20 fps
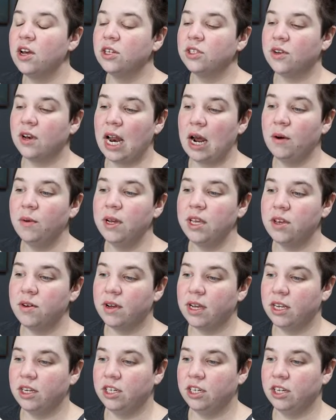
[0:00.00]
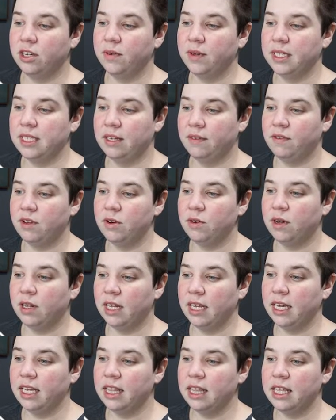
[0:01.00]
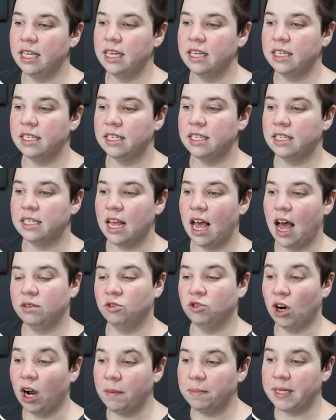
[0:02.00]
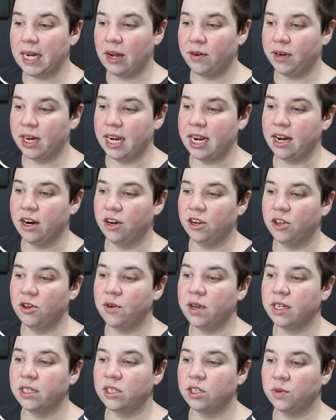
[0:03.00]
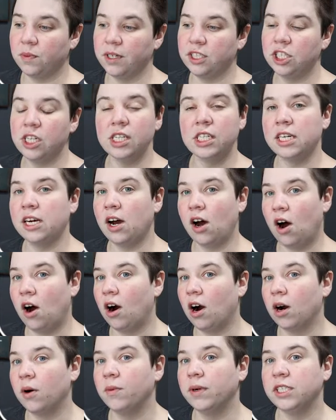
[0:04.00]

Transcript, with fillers: So now what you can do is if you click this drop down here, you can switch it to R,